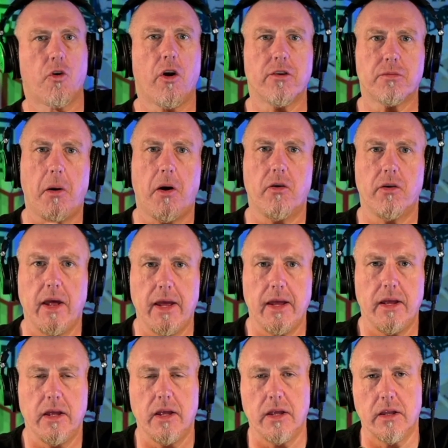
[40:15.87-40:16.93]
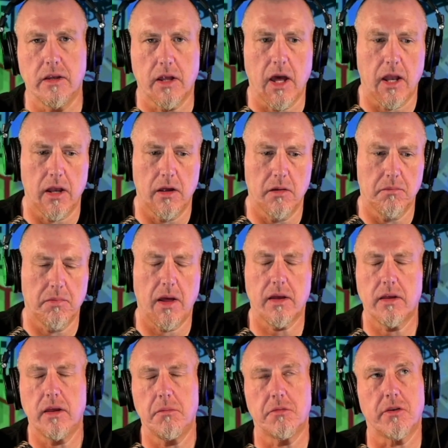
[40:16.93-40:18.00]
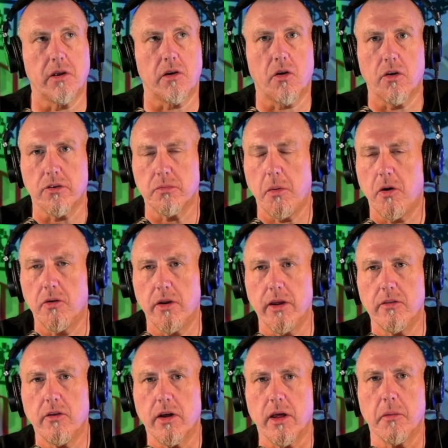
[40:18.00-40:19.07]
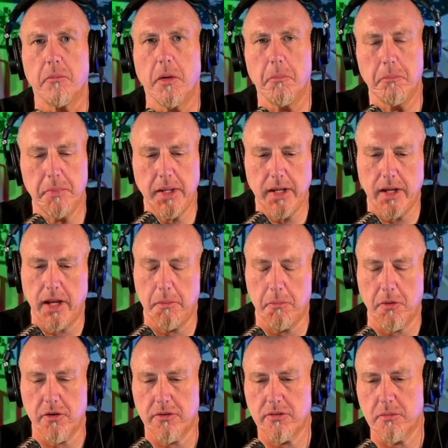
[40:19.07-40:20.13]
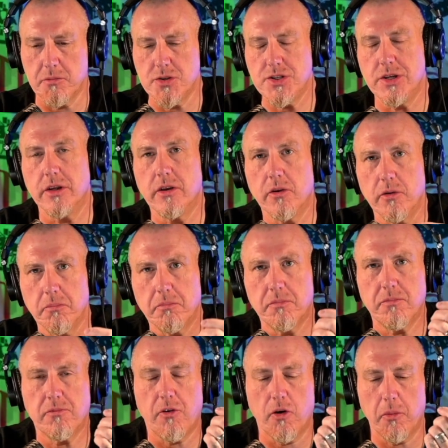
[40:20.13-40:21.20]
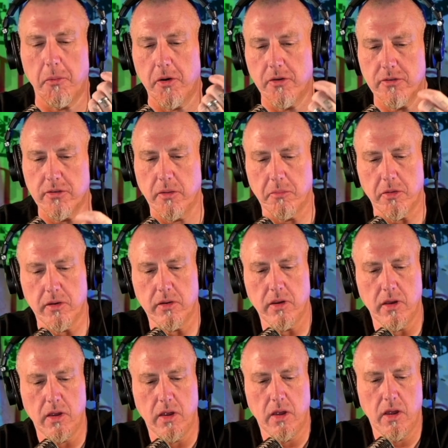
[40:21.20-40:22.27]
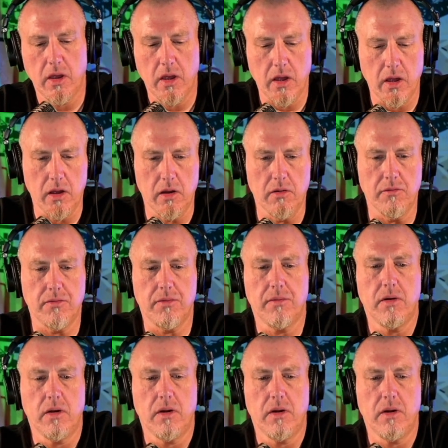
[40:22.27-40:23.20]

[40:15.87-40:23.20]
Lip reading: cross-pollinate and kind of, I keep saying cross-pollinate like I'm a beekeeper or some shit, or farmer or something. I